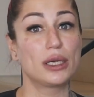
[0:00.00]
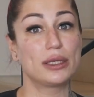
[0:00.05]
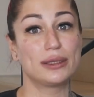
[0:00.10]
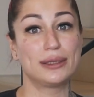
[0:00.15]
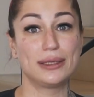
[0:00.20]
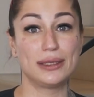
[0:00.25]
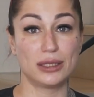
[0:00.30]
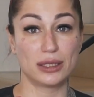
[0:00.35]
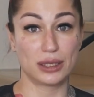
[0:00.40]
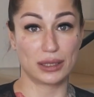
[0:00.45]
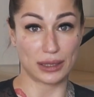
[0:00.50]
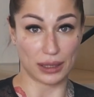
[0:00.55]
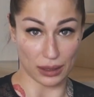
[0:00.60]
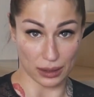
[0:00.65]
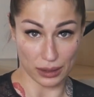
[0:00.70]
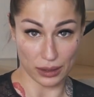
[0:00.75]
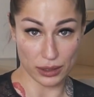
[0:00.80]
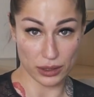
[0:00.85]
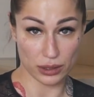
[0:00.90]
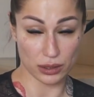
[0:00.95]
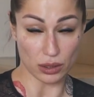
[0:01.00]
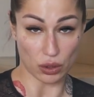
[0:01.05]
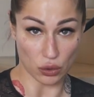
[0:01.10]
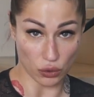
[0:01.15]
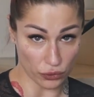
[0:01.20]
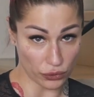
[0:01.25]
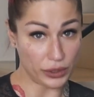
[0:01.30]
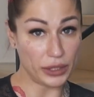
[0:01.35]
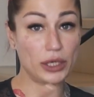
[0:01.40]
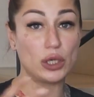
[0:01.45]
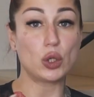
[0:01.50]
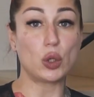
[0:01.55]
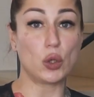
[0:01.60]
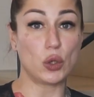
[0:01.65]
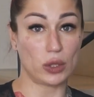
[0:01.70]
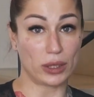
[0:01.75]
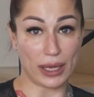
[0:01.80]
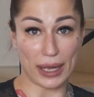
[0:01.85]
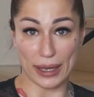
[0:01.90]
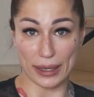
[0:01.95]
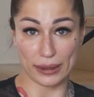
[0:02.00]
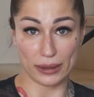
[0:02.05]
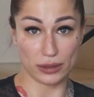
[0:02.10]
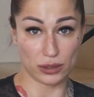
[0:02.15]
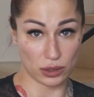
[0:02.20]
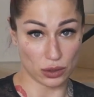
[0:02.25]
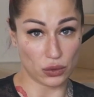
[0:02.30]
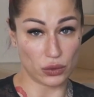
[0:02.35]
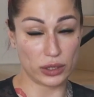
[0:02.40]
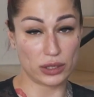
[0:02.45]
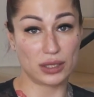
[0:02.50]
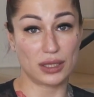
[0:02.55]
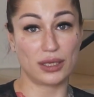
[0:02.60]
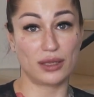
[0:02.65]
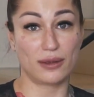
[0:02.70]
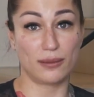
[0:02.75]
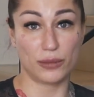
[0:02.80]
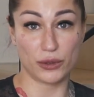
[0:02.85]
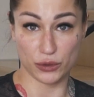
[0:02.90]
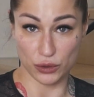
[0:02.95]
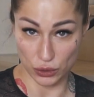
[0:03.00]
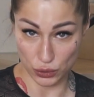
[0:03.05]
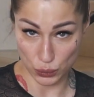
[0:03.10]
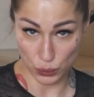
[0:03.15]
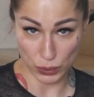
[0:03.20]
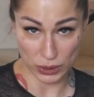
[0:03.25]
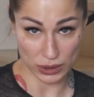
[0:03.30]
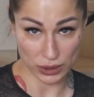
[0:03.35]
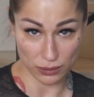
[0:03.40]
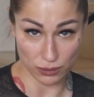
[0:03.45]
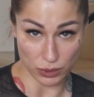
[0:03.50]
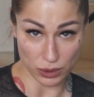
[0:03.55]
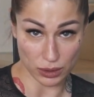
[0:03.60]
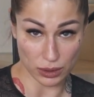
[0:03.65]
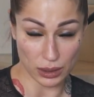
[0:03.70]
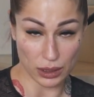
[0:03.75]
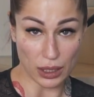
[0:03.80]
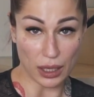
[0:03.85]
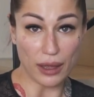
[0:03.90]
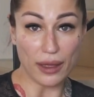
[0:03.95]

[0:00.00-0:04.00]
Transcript: these colors on the whole eye, so it's gonna be not visible.